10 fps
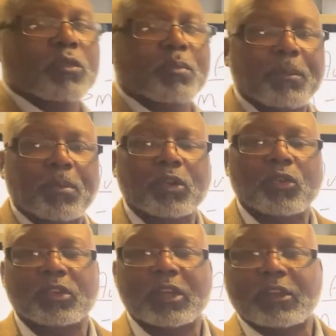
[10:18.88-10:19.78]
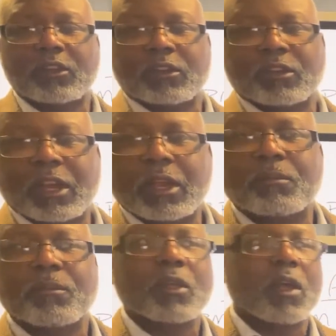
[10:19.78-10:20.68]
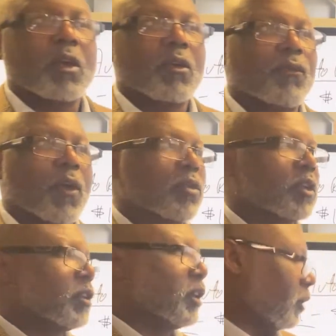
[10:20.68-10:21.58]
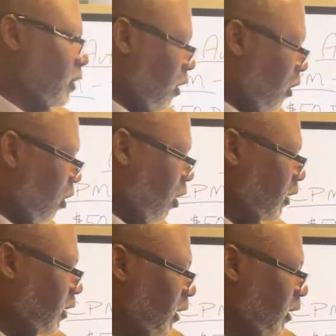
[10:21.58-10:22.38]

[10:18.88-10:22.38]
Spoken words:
people do is they just keep focusing on